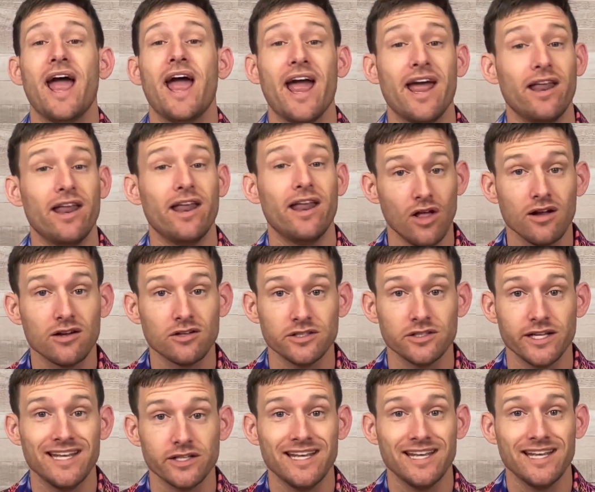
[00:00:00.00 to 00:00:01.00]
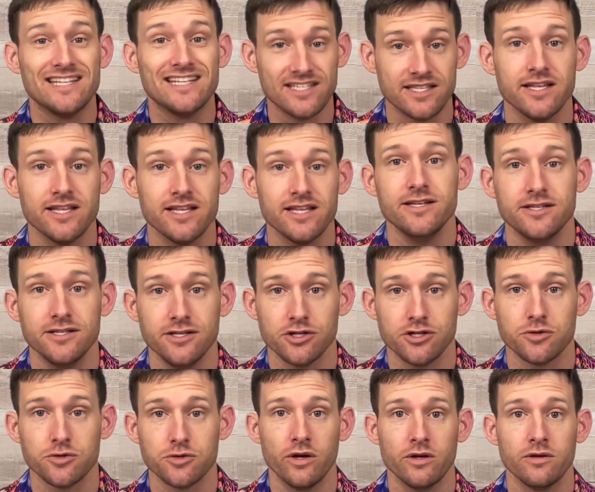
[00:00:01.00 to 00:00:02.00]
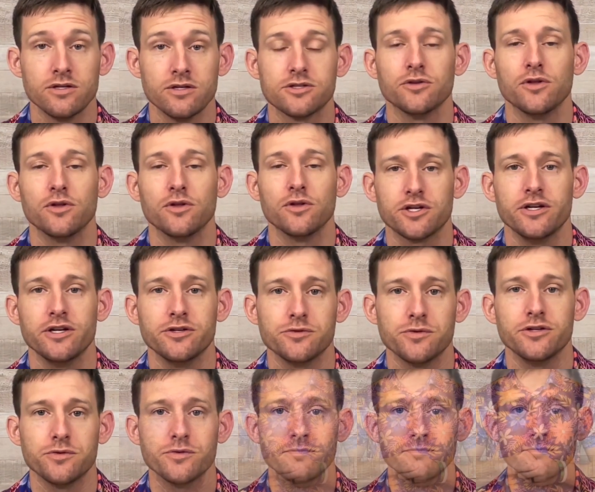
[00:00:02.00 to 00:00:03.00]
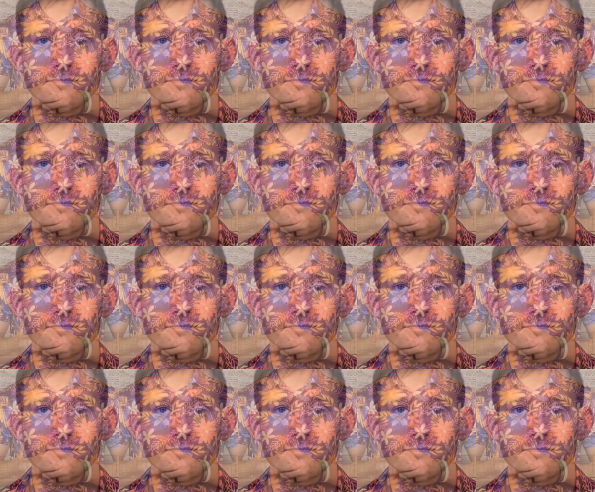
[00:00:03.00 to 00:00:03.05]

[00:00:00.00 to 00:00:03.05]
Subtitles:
and luckily it's the easiest one. So let's get into it.